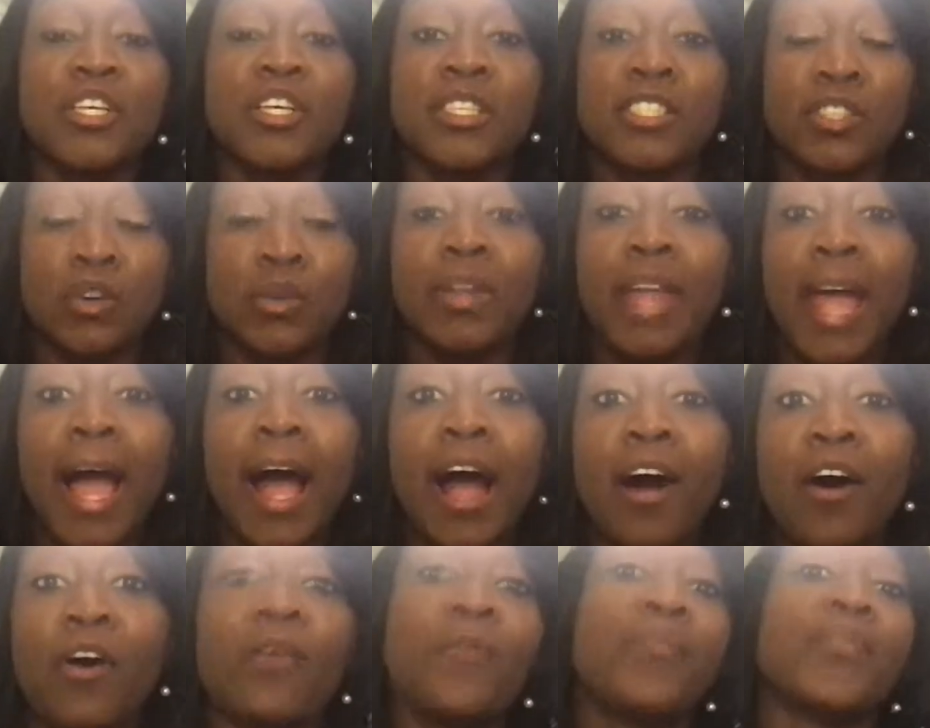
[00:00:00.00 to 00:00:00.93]
So
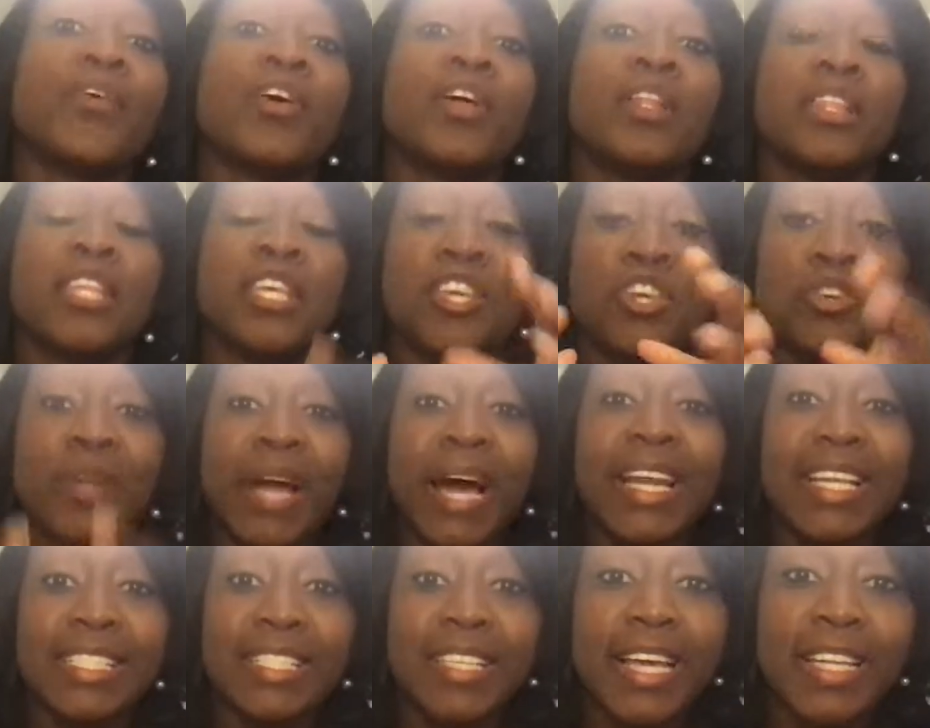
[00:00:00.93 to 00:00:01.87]
now the
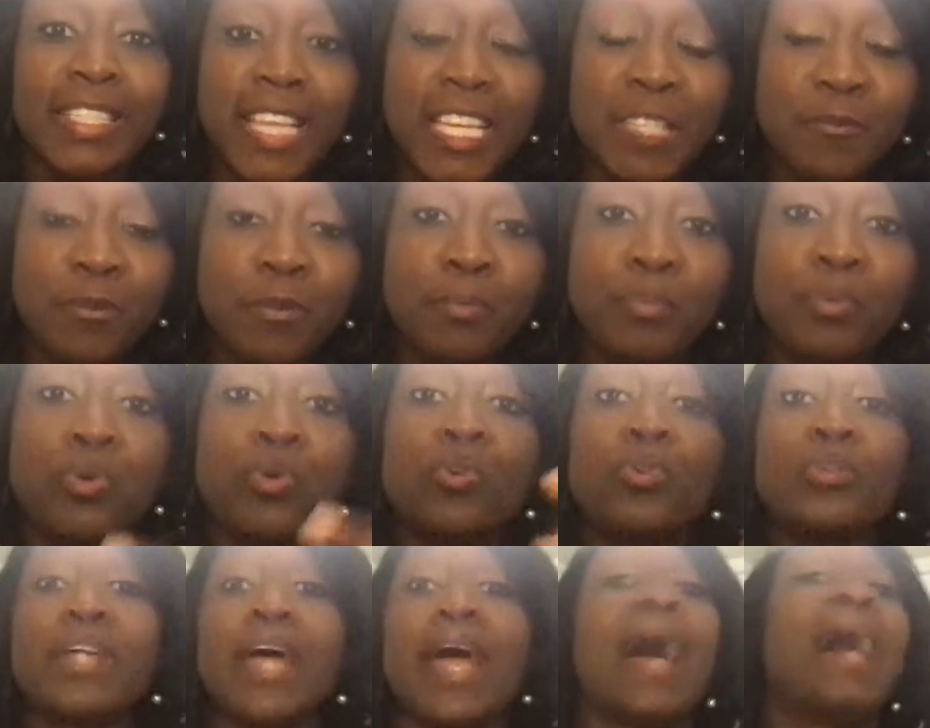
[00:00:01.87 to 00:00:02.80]
United States has been
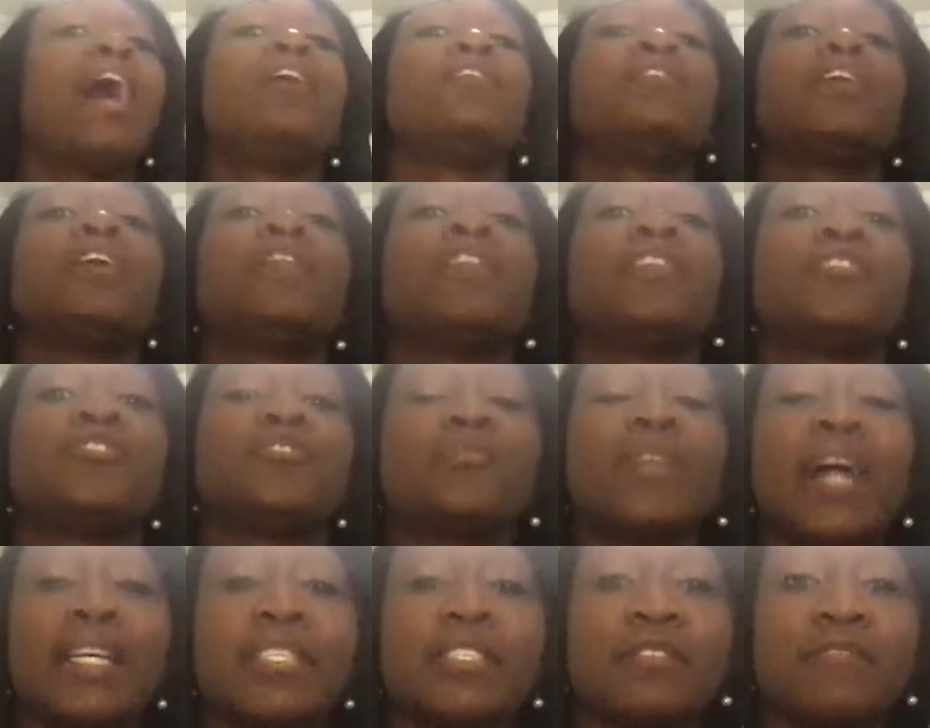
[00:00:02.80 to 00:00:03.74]
pulled out of the
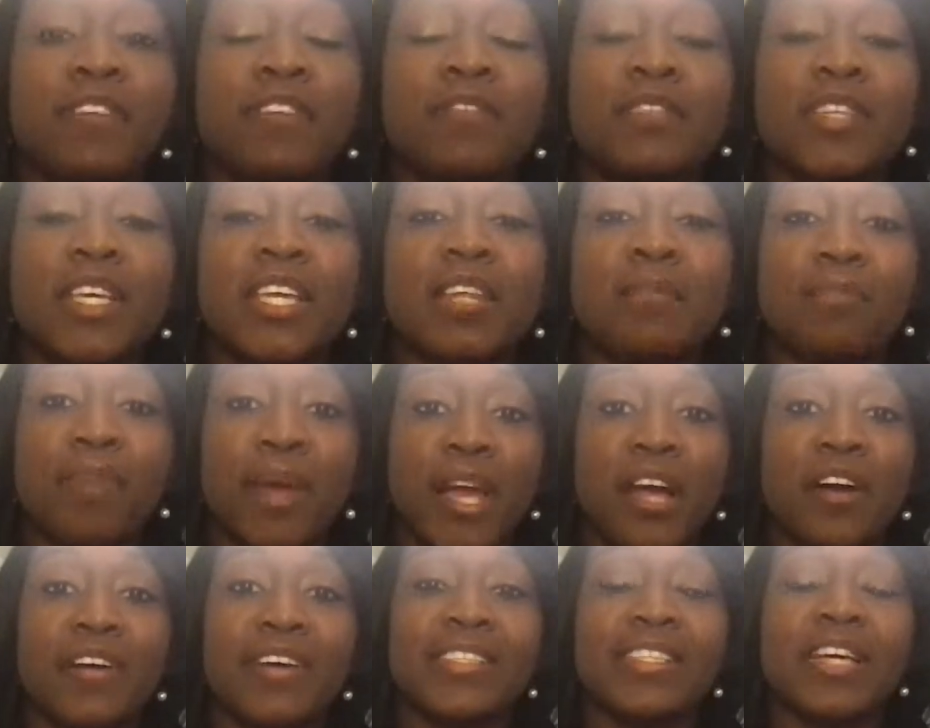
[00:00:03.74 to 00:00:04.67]
2015
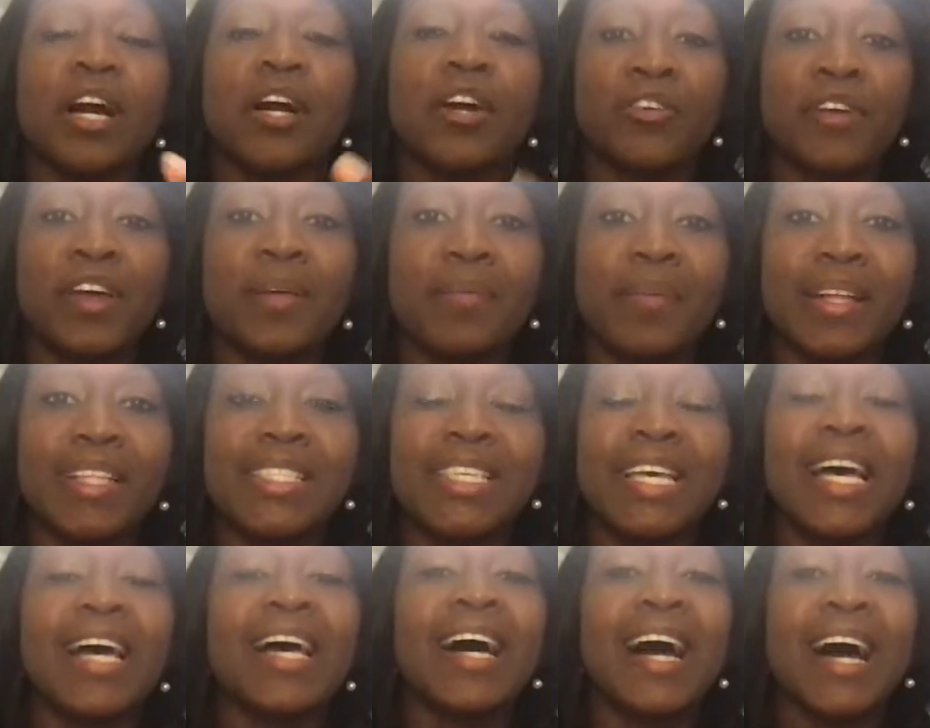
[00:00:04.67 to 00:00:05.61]
Paris agreements.
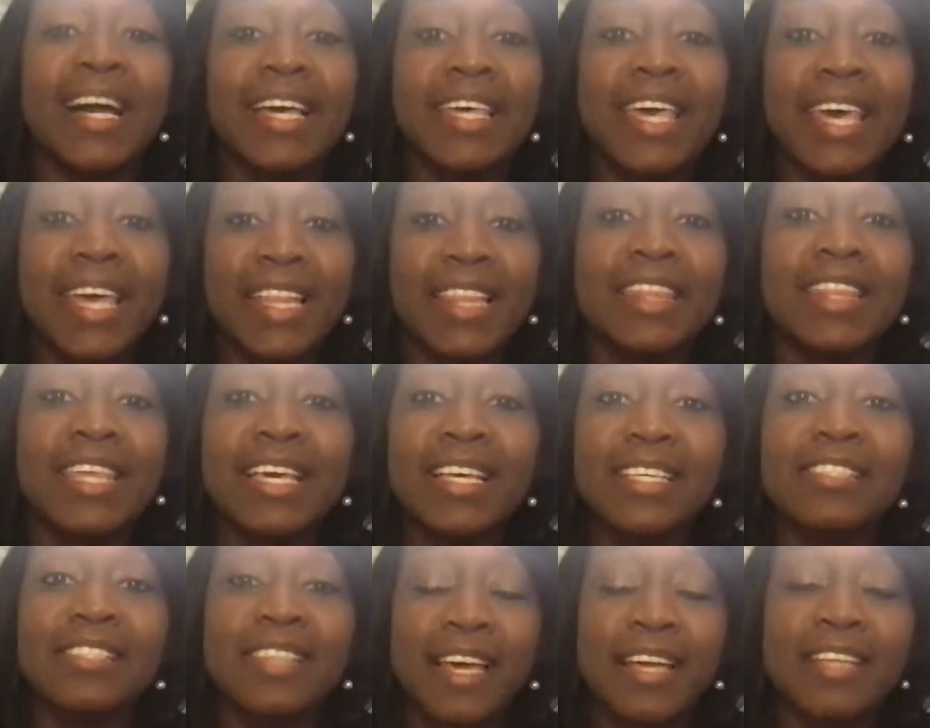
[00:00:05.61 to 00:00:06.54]
Again,
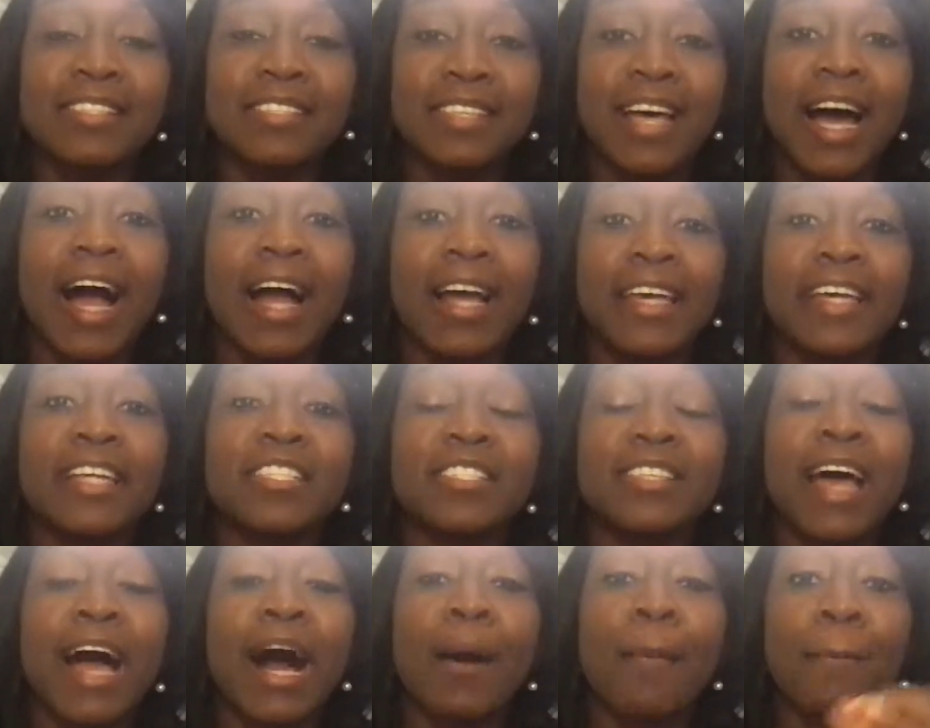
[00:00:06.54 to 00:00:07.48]
these things tie
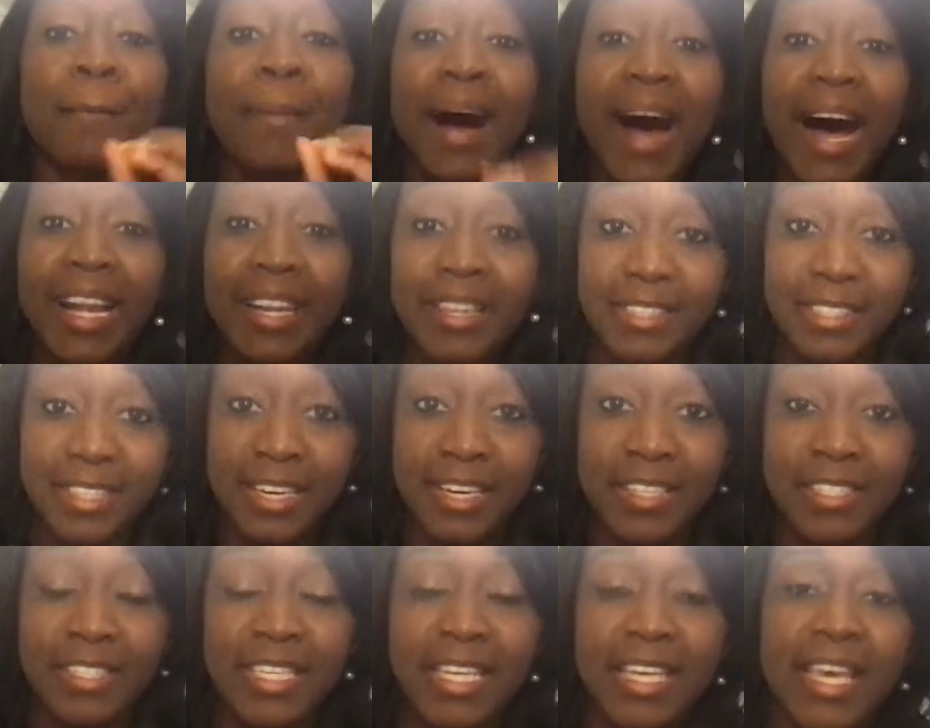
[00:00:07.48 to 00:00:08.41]
into how
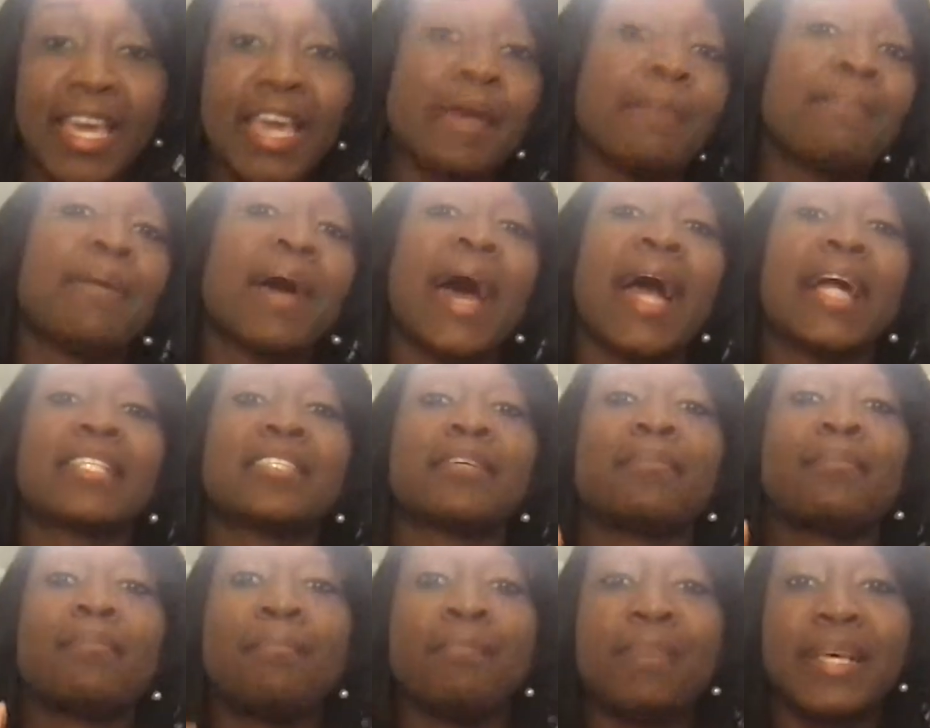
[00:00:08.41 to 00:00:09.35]
politics impact
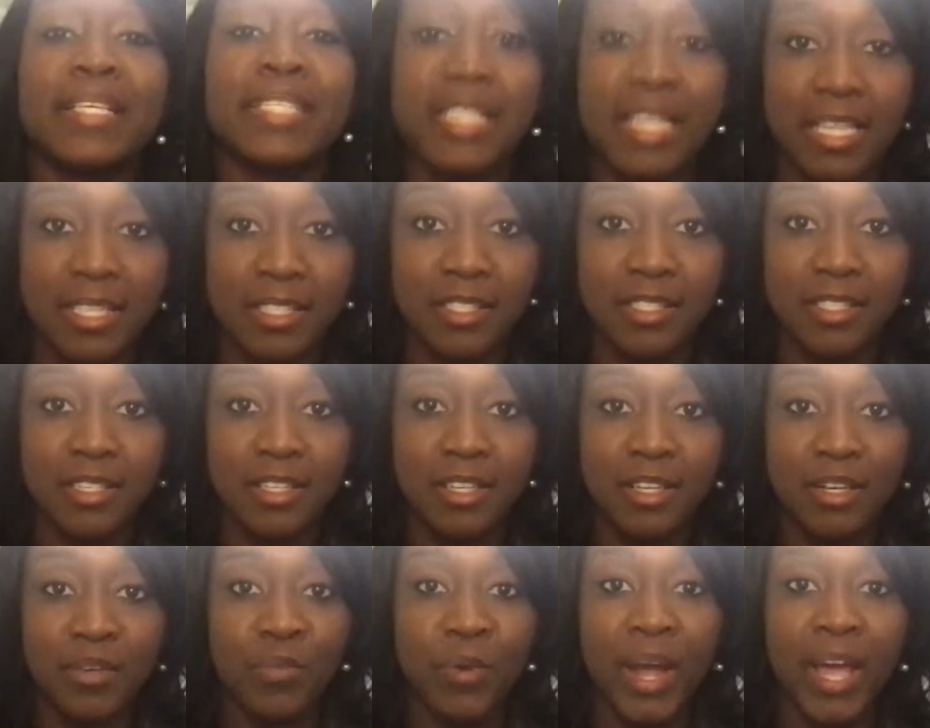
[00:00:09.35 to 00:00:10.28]
business,
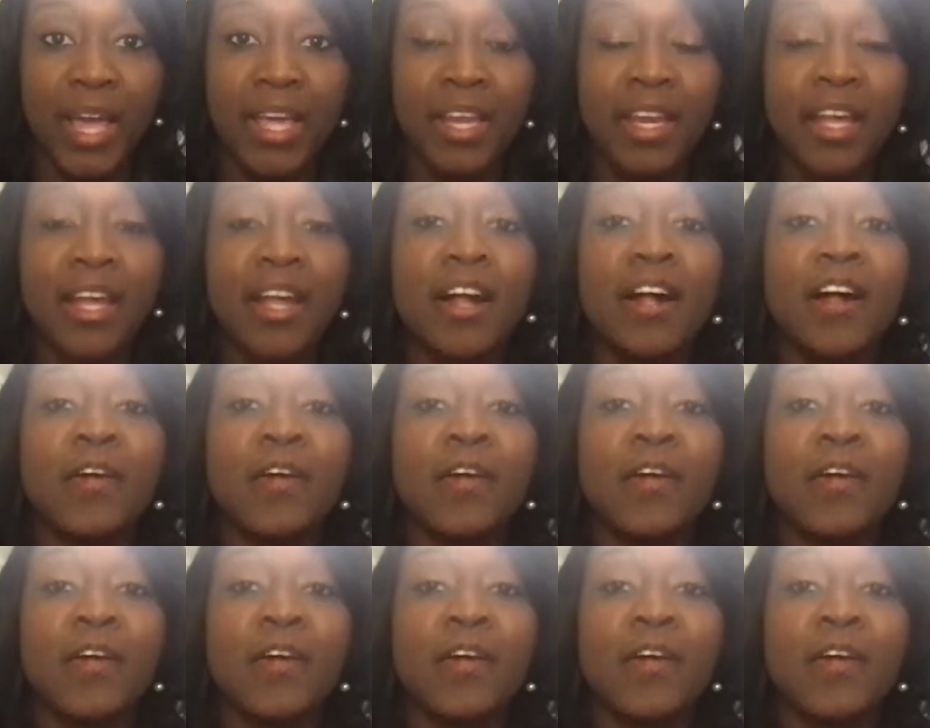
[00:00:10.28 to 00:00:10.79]
right?